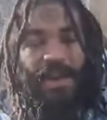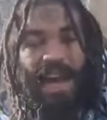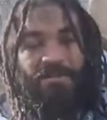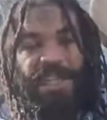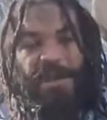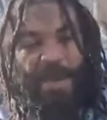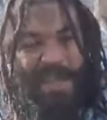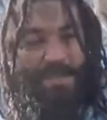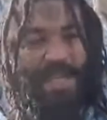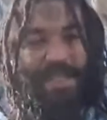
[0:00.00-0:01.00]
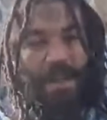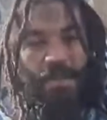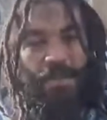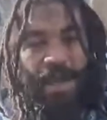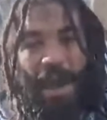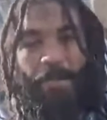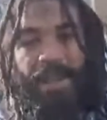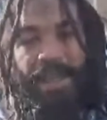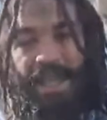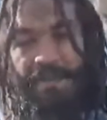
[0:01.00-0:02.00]
I respect myself, I
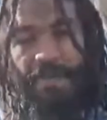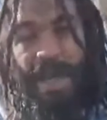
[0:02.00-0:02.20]
believe in